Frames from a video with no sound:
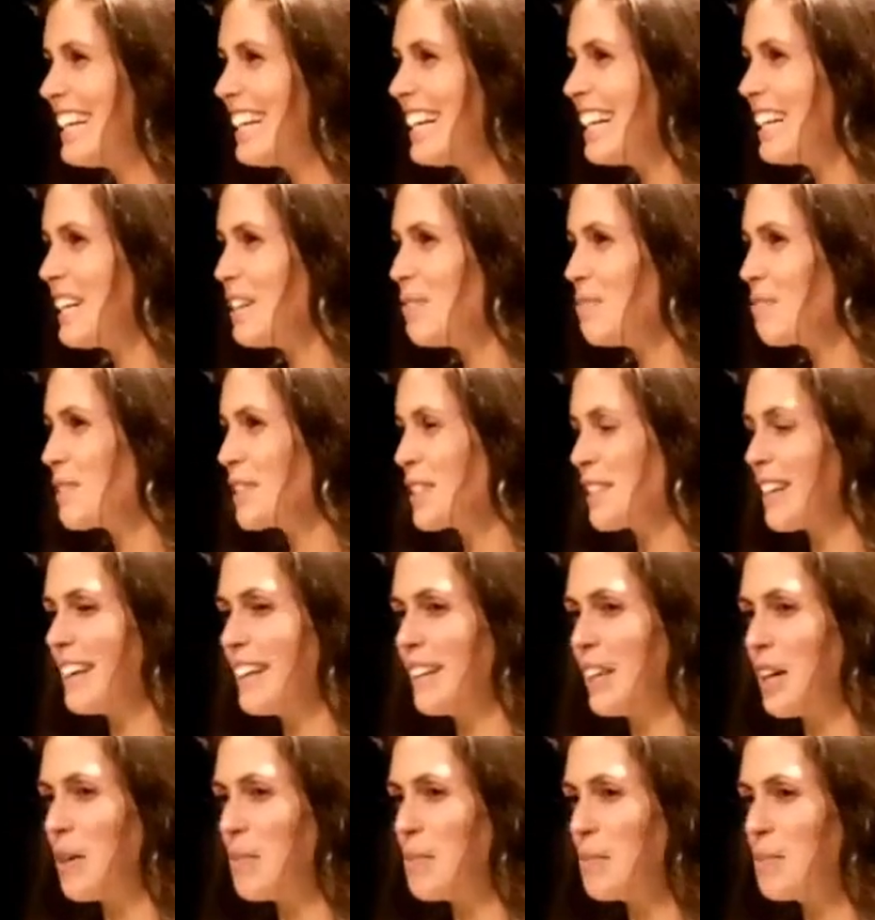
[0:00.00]

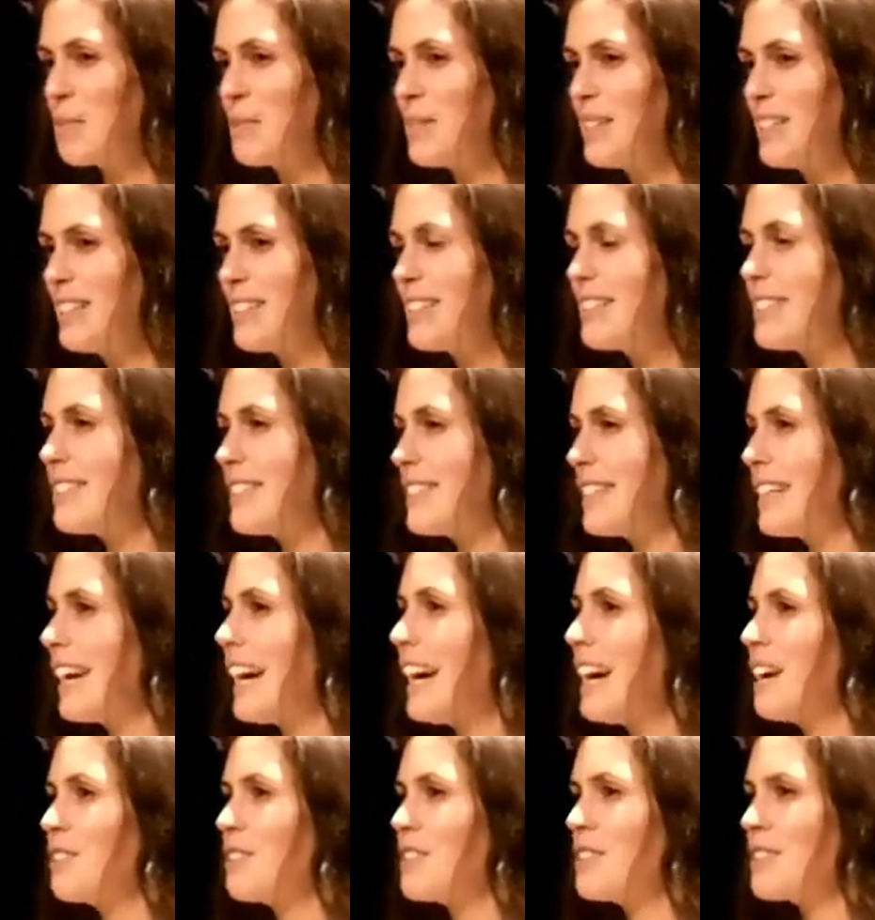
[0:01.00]
Sign up, see
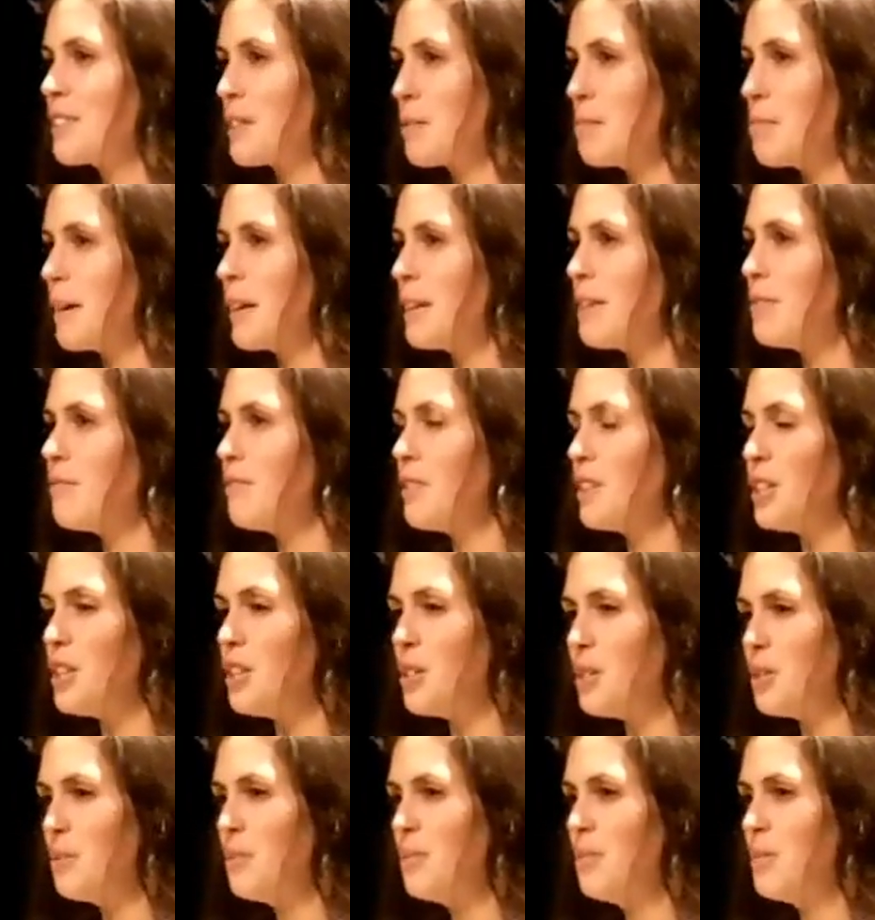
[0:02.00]
how this can benefit
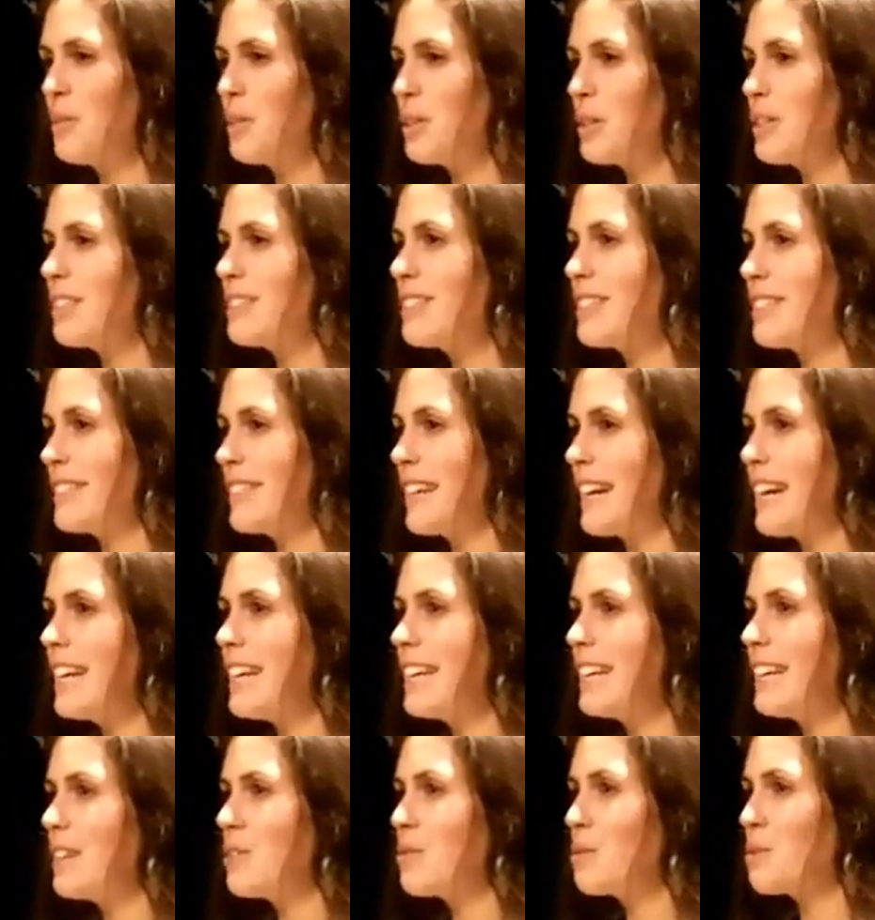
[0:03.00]
you
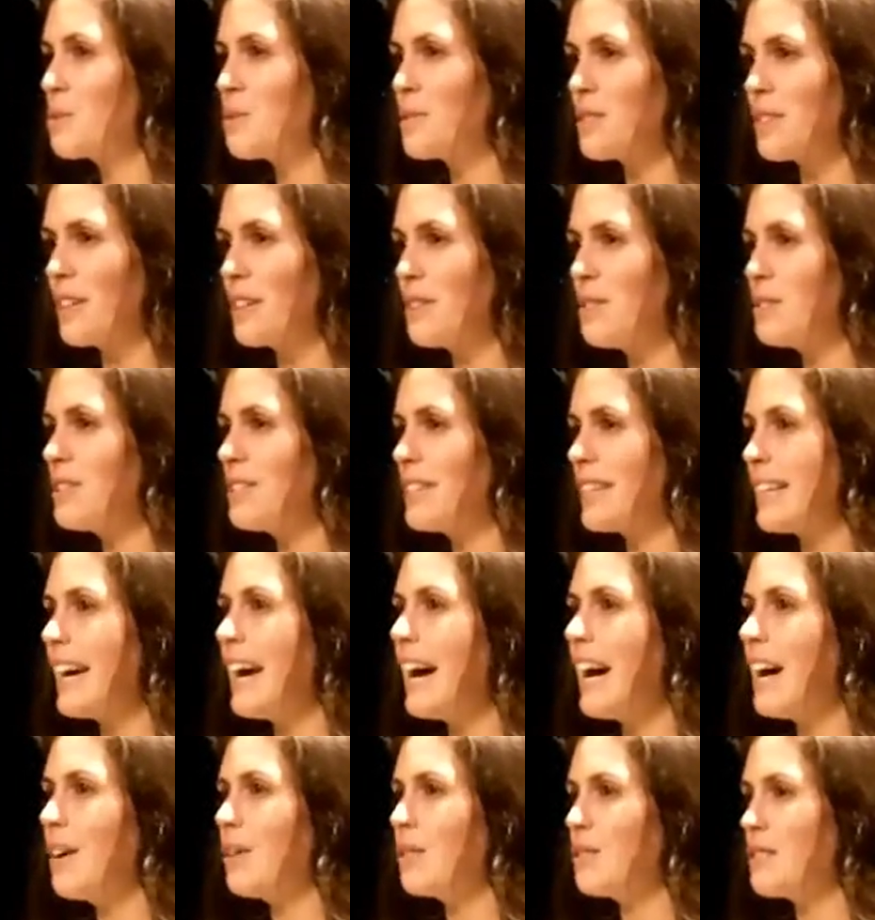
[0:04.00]
today, and also see
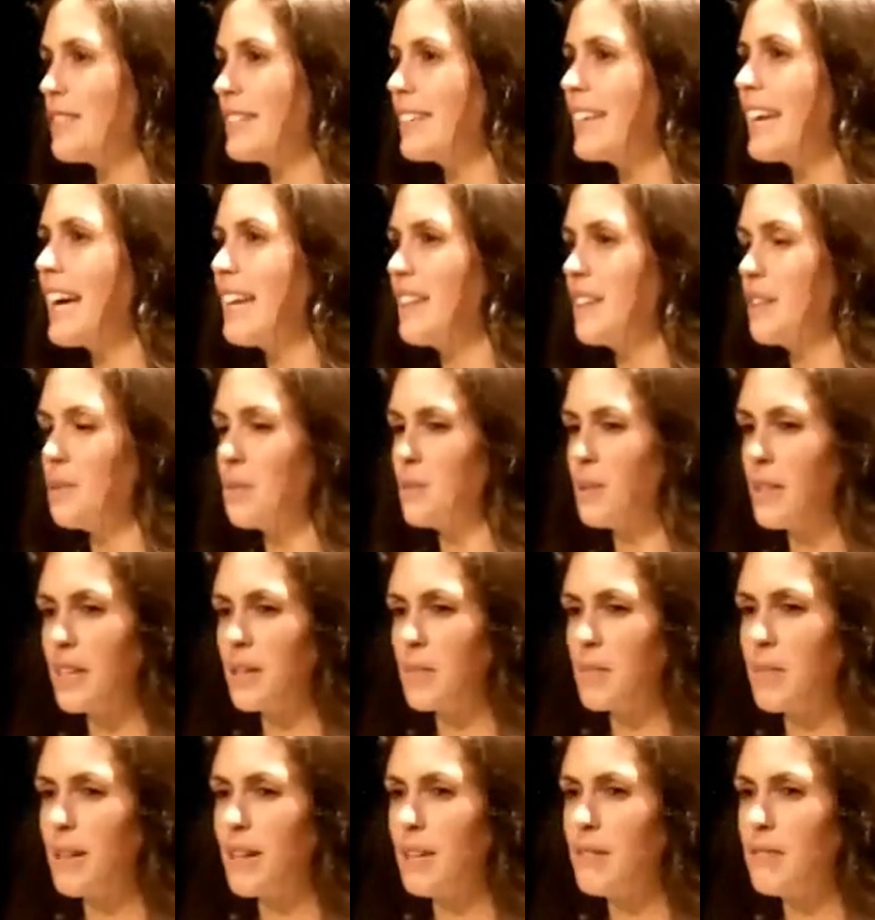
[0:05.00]
how together we
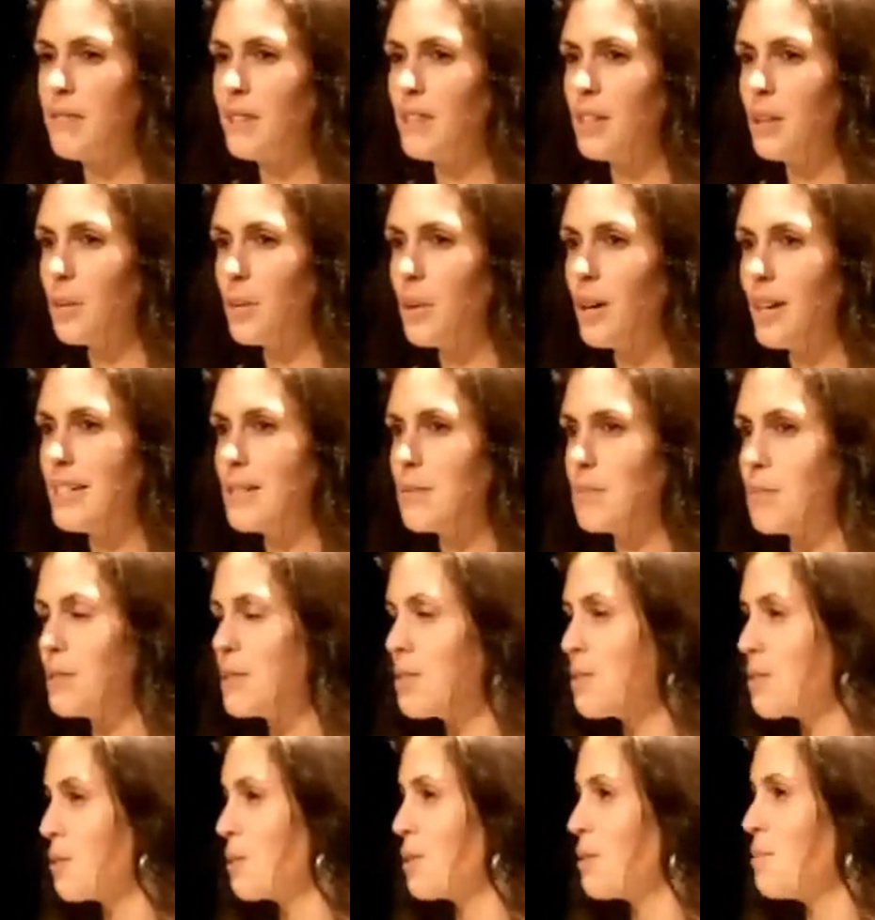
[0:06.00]
can benefit the wider
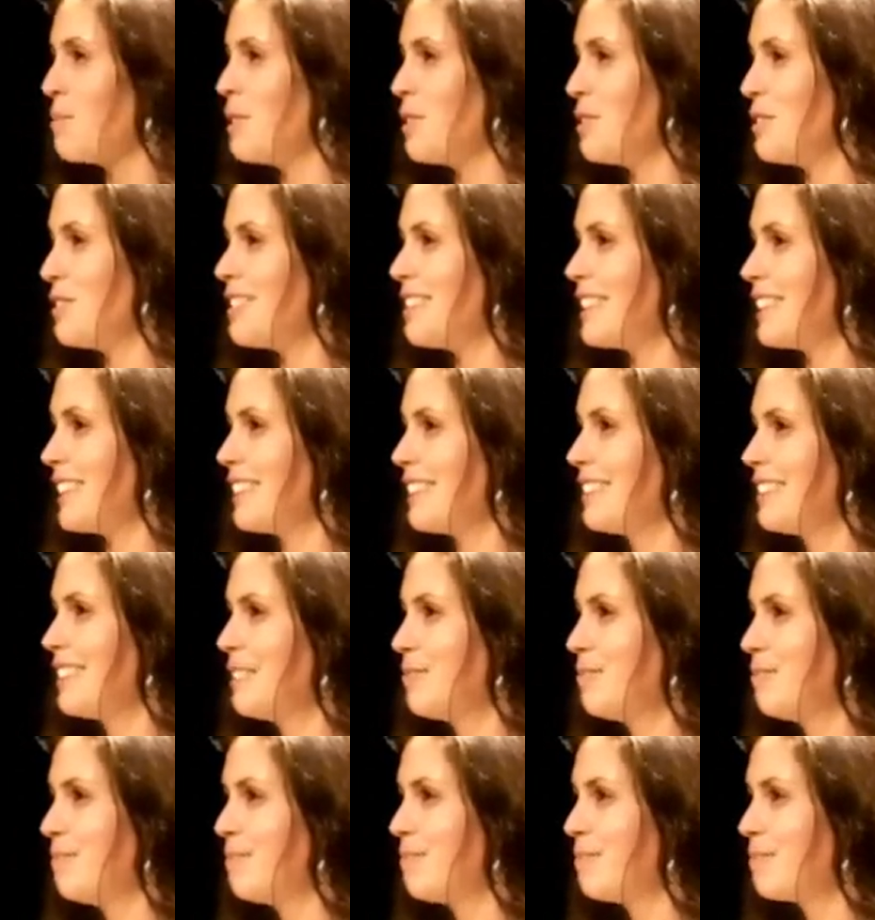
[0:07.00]
Bristol community.
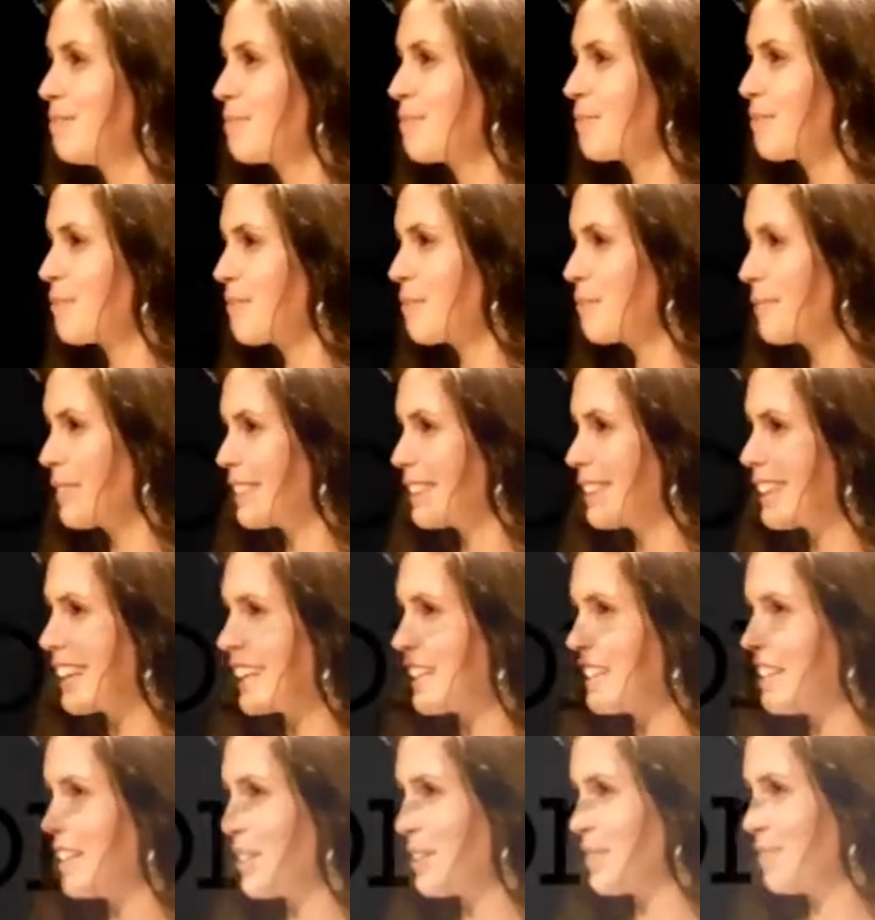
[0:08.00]

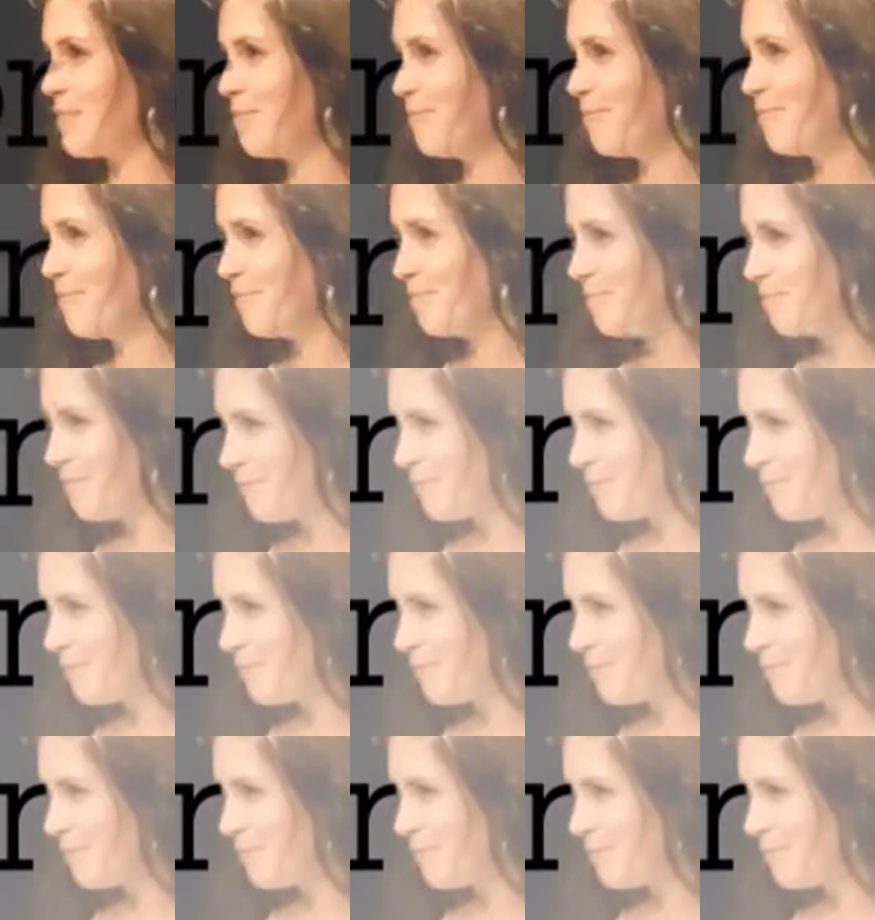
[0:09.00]
Thank you.